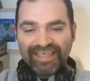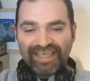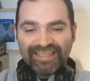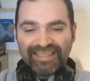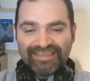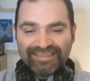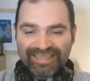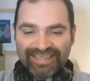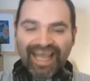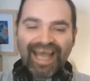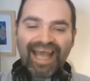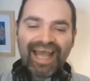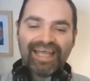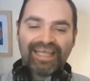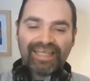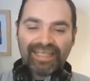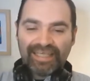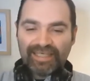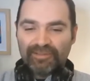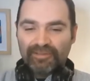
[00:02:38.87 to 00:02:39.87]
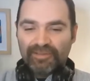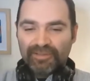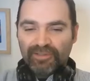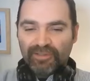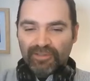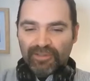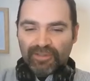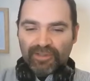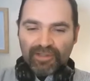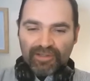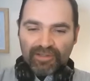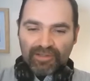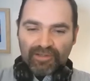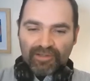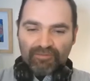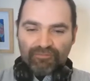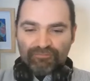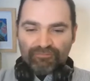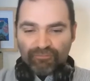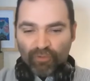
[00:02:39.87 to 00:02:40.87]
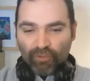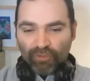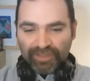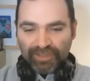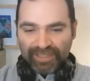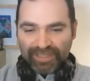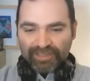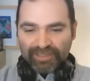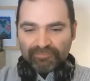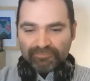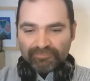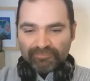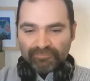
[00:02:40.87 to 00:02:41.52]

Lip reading: attack. Forking,